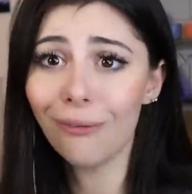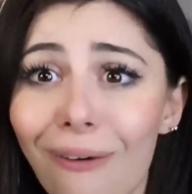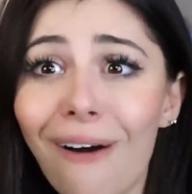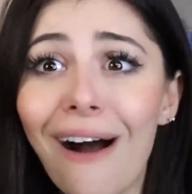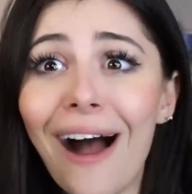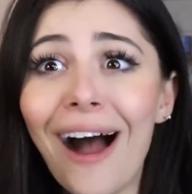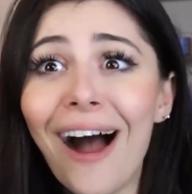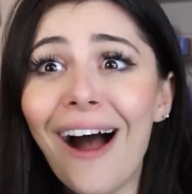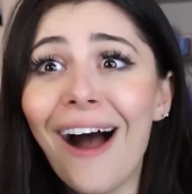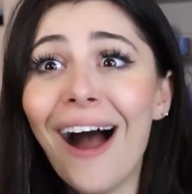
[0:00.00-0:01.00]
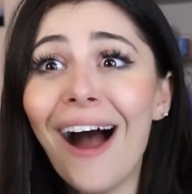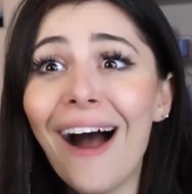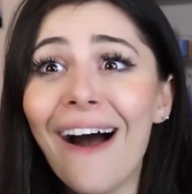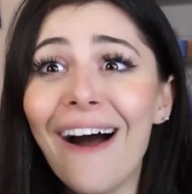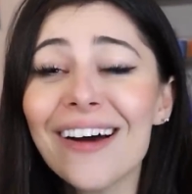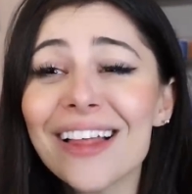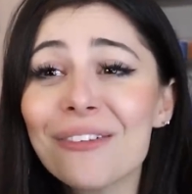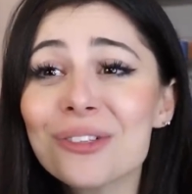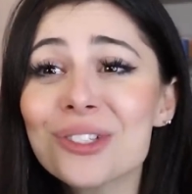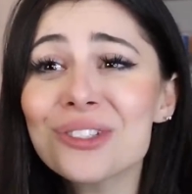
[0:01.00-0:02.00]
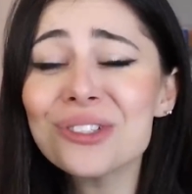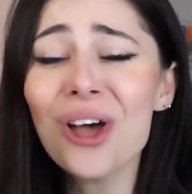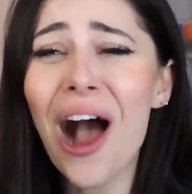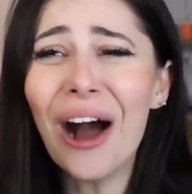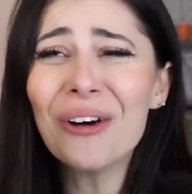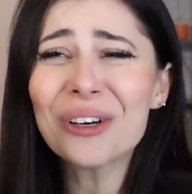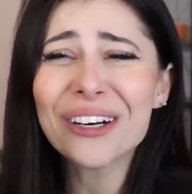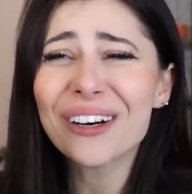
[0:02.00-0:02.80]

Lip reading: Whoa, that was so